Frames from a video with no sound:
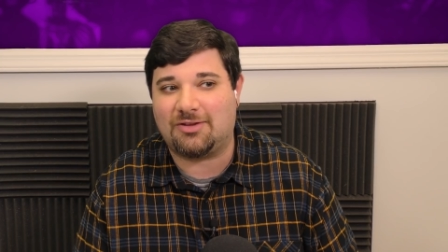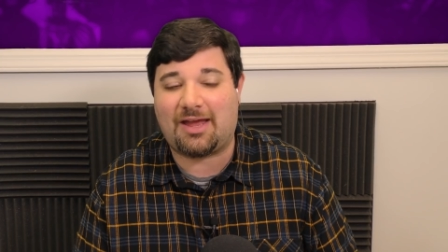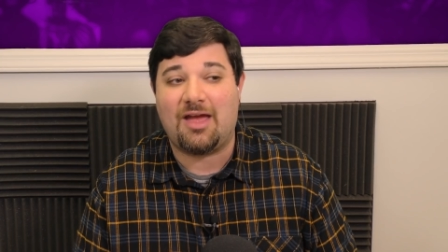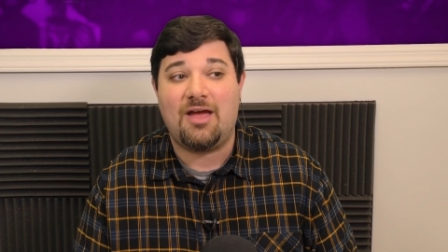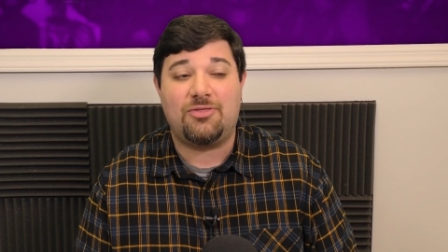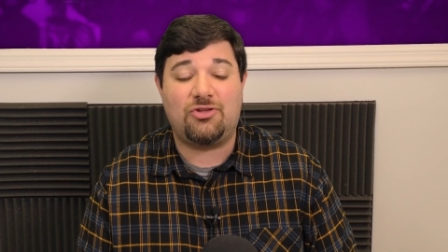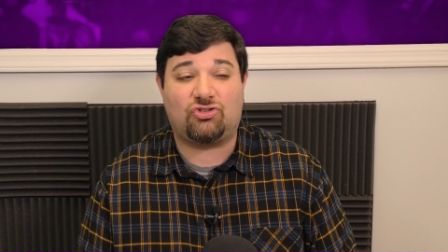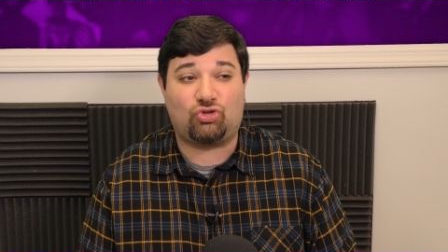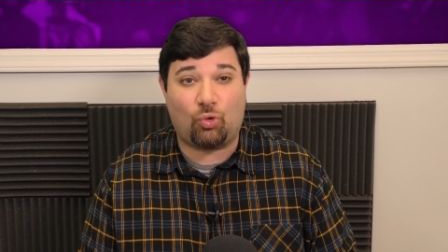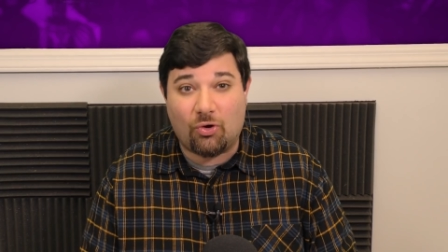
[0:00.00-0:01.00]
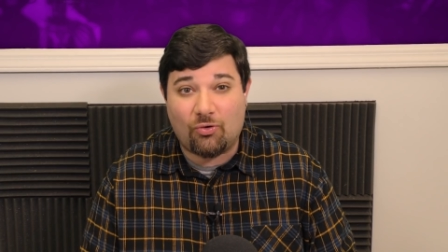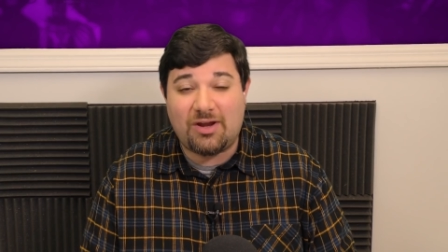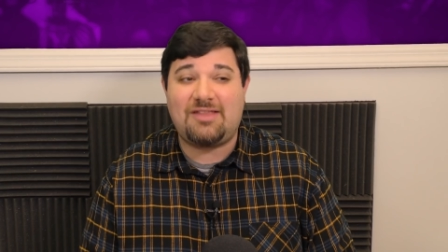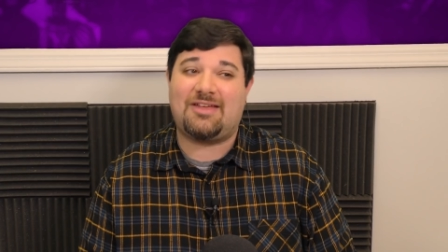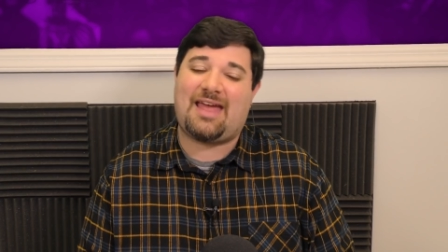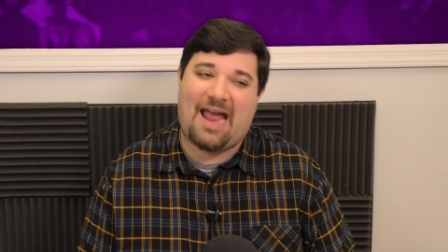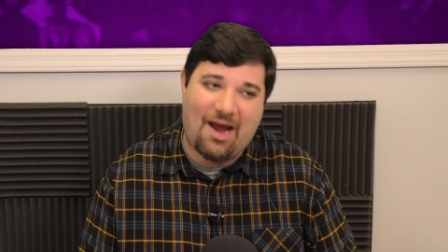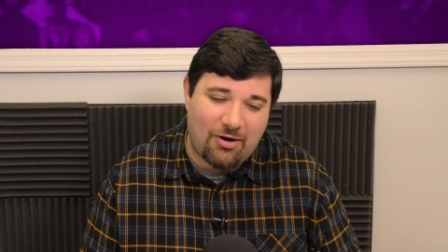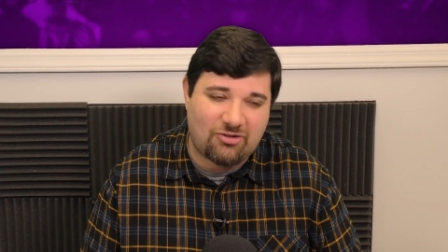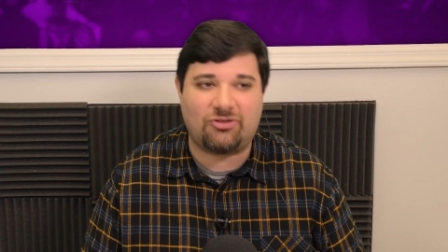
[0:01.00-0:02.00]
Like the story, the
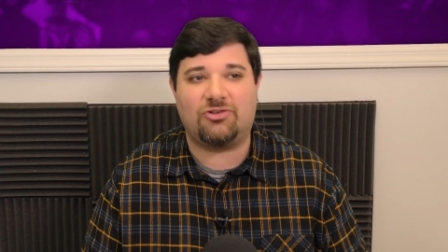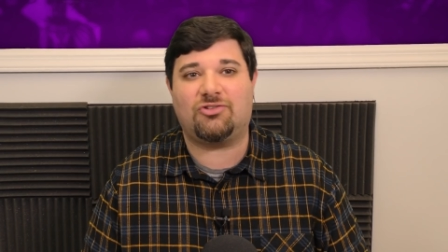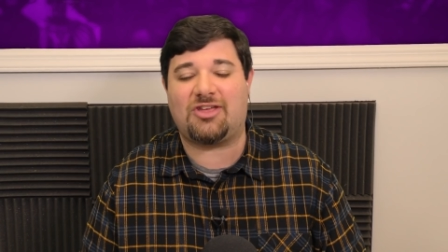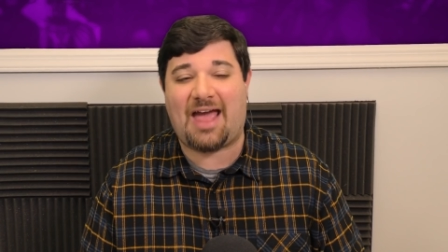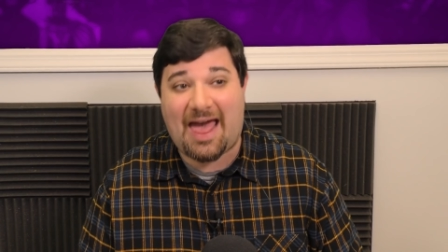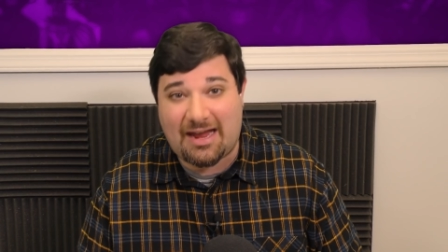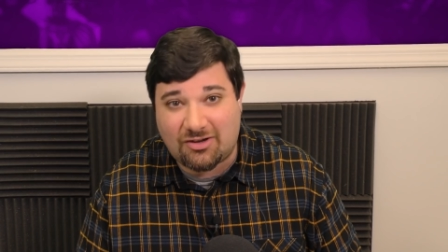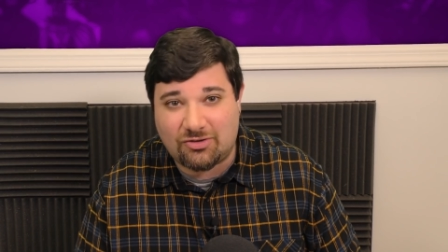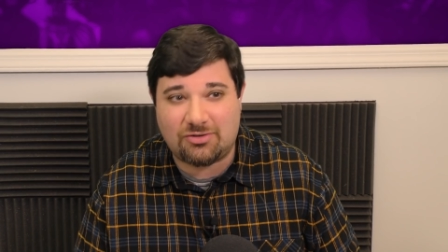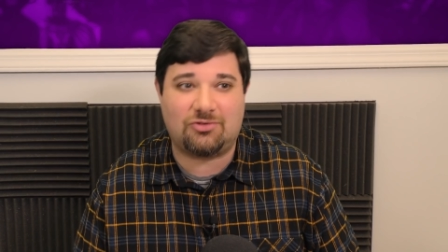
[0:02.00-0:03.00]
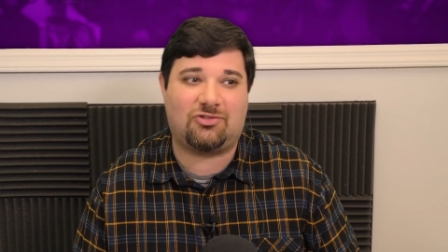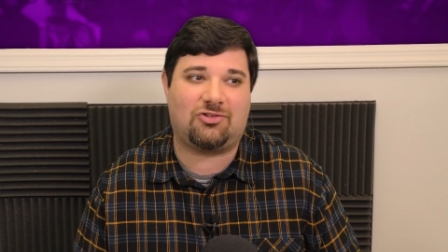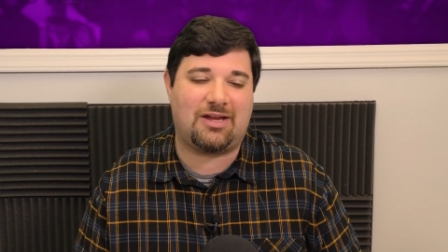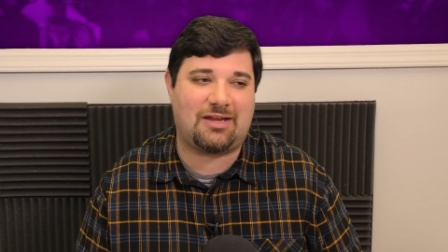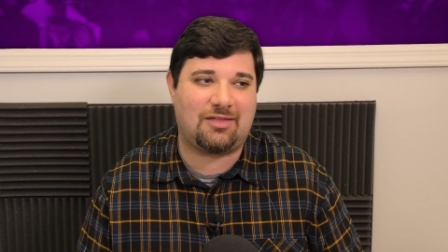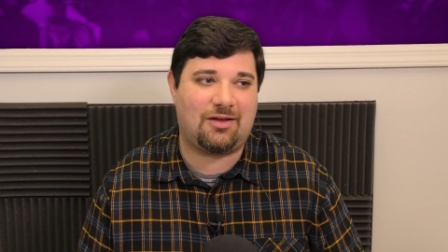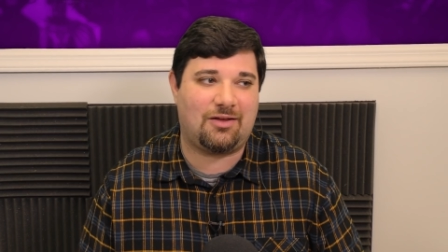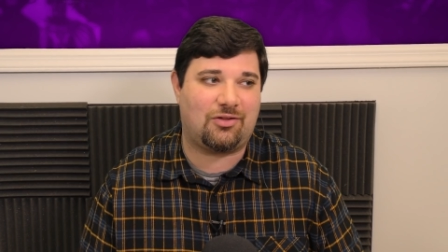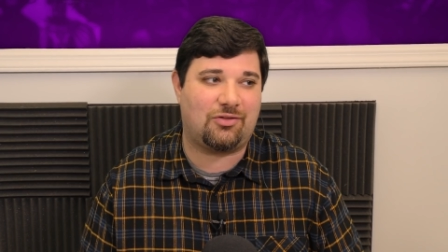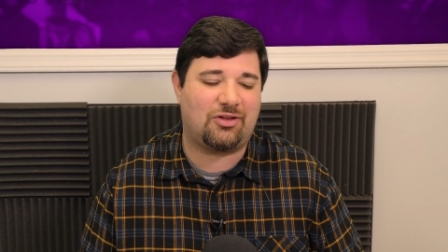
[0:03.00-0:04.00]
characters, the actors, like
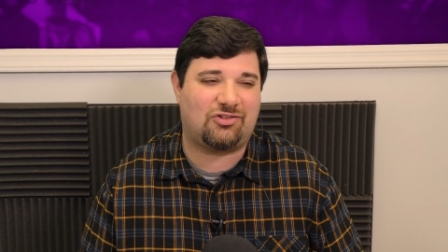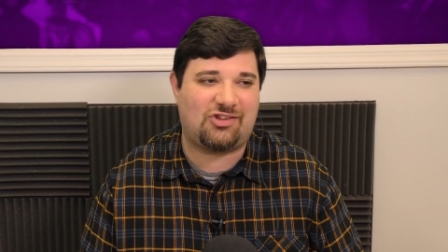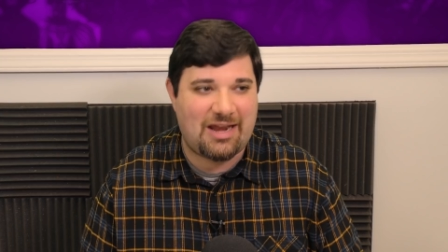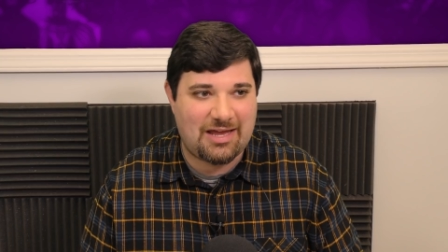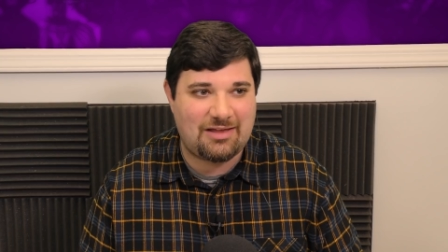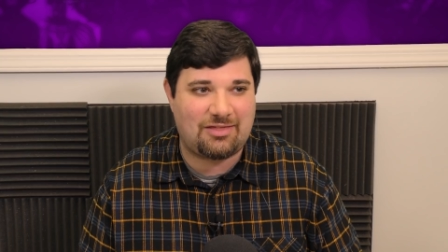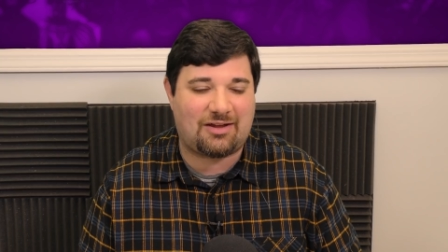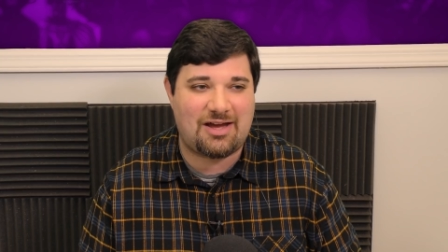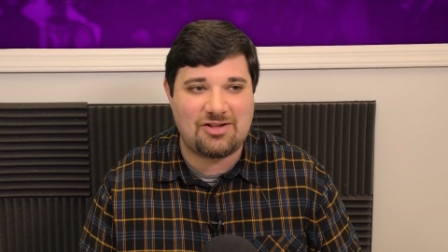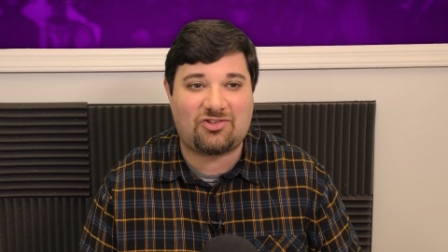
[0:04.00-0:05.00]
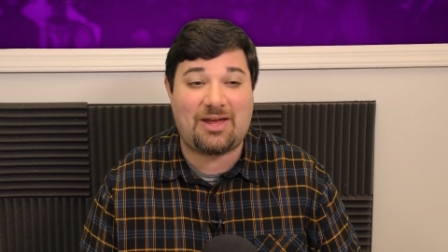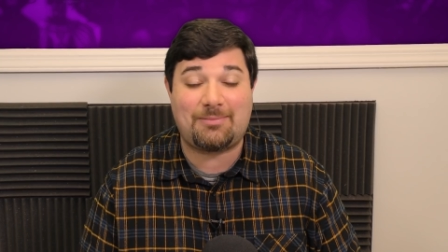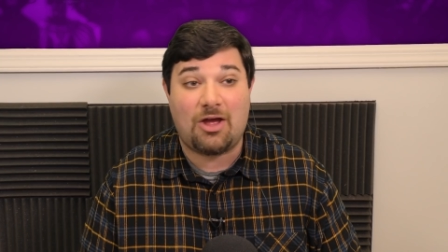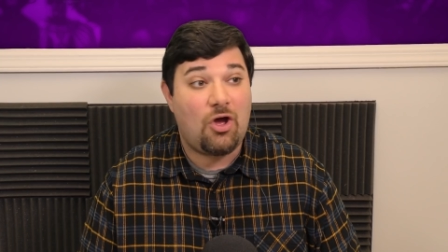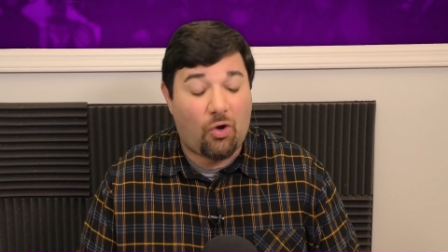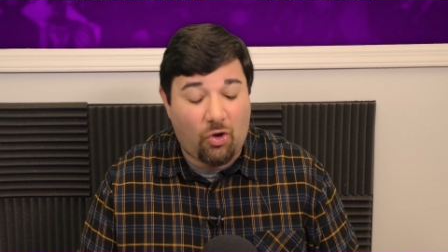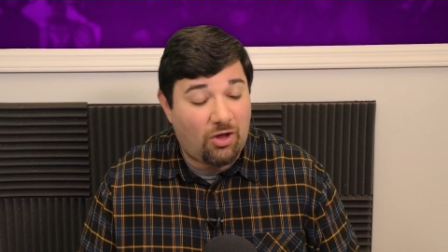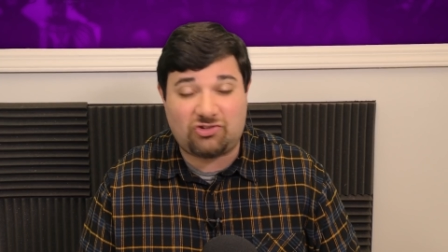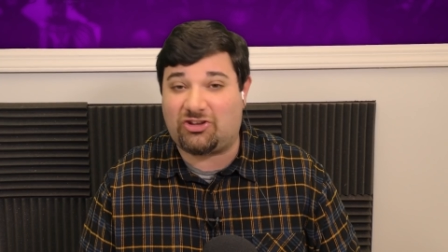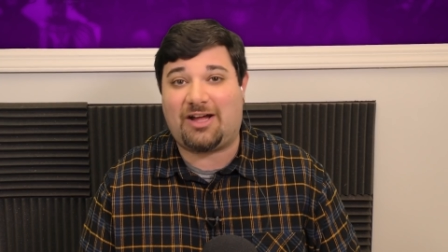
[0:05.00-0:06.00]
the setting, the concept,
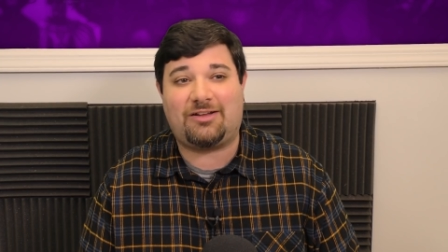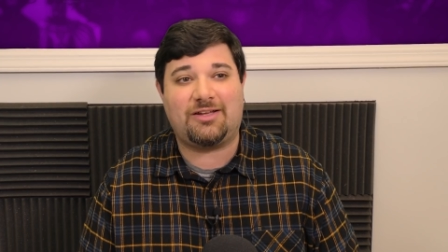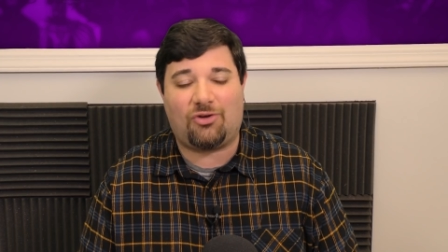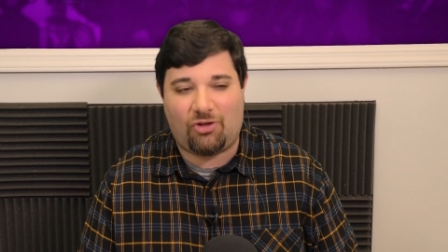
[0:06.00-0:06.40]
all solid.